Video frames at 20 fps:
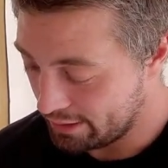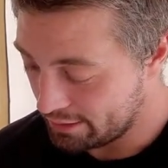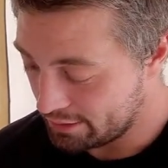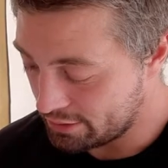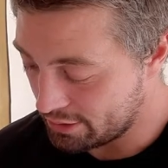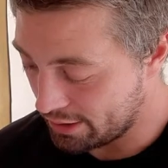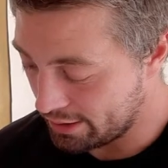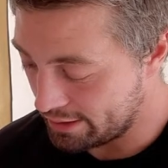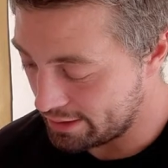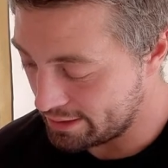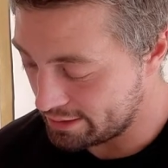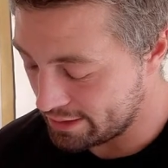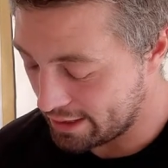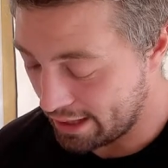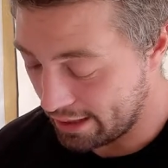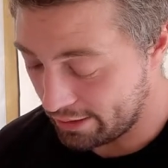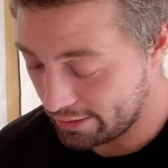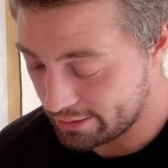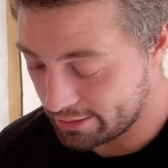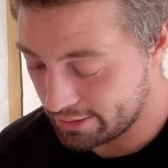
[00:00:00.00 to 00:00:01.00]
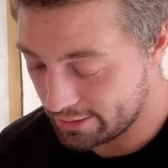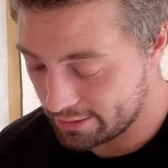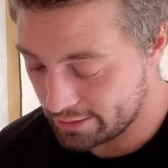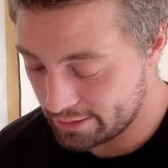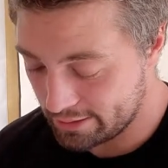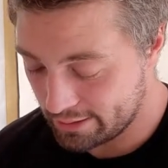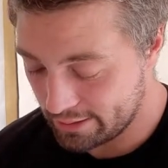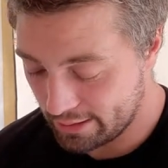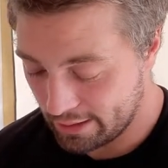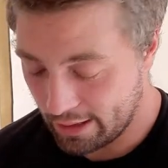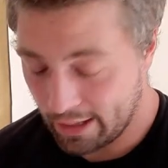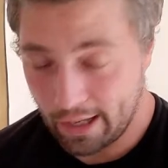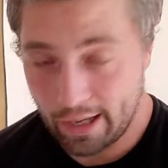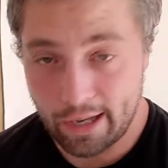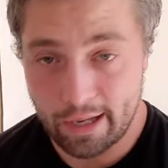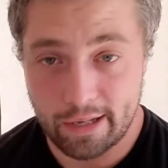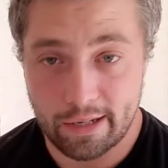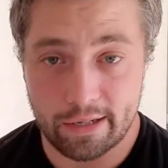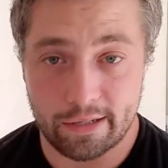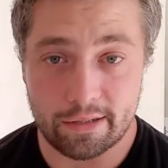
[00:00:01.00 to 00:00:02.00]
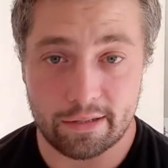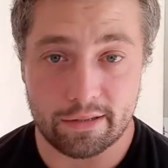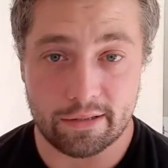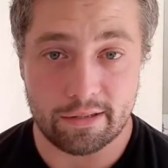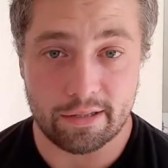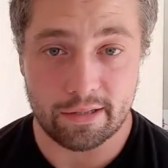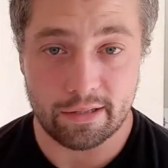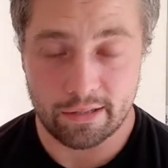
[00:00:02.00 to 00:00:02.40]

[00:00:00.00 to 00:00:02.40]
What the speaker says: Chinese characters and